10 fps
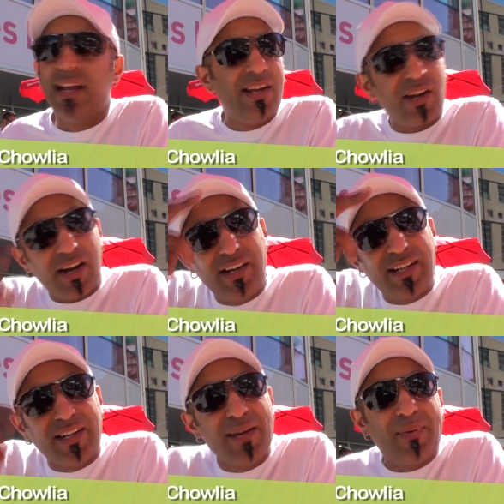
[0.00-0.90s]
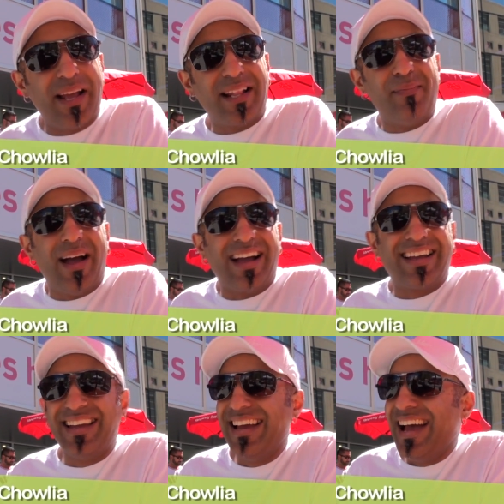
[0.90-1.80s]
You got D2D playing in the back.
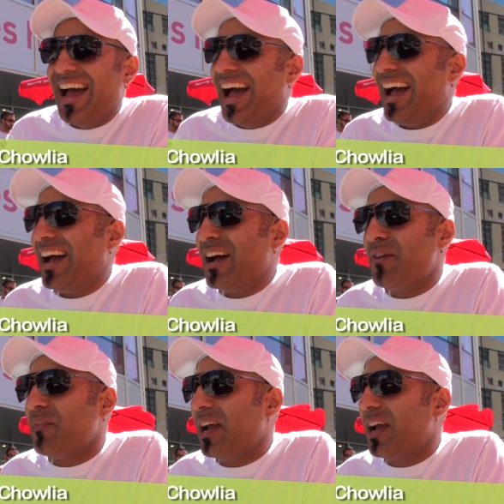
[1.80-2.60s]
Yeah.